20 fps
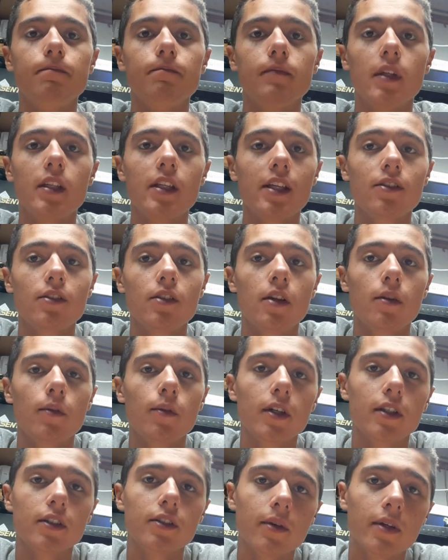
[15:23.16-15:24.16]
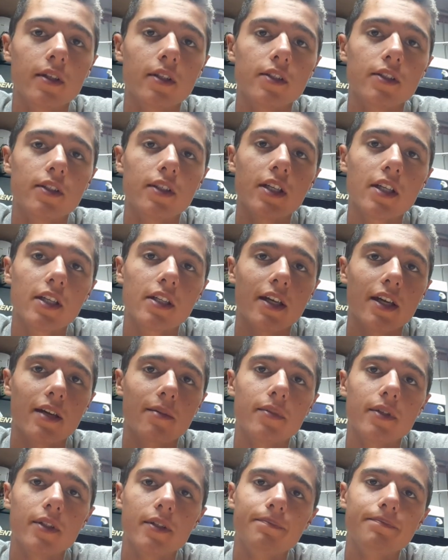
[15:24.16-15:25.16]
it takes a lot of work, so I understand that,
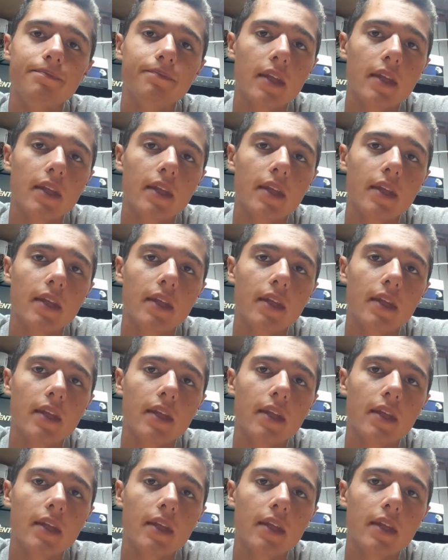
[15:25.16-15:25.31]
but